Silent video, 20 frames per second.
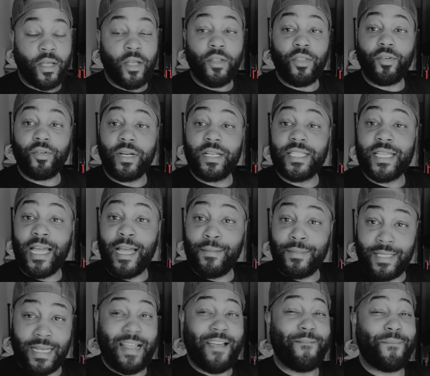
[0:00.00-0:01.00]
Three times
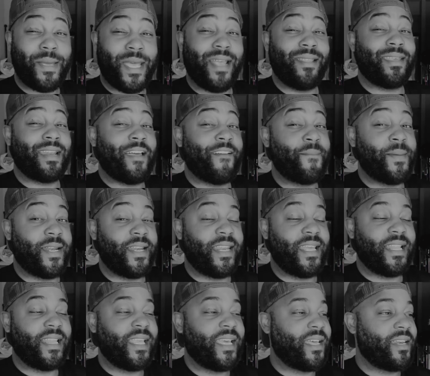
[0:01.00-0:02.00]
that I've packed that I've been in
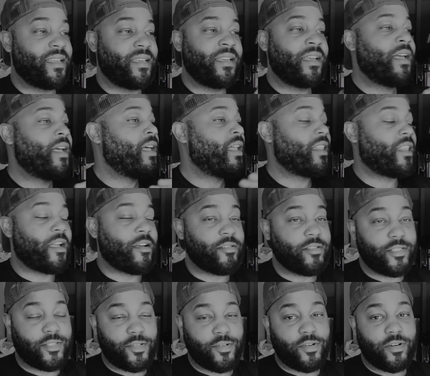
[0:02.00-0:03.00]
Atlanta. Long
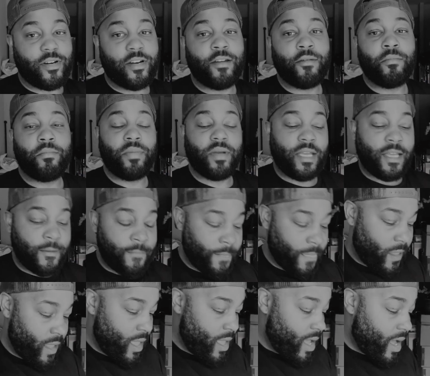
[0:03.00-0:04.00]
story, but
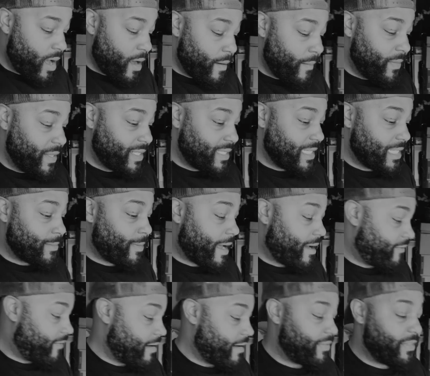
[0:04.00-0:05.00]
um, this is by
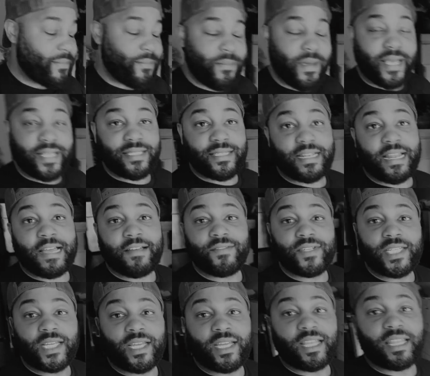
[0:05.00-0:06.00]
far the best that I've
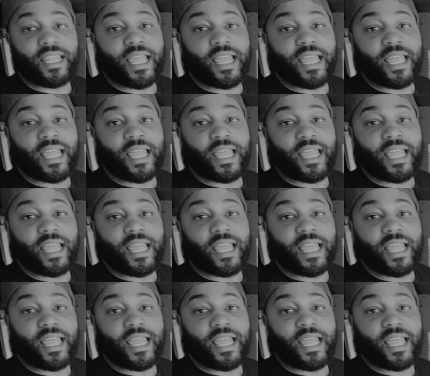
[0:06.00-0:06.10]
done.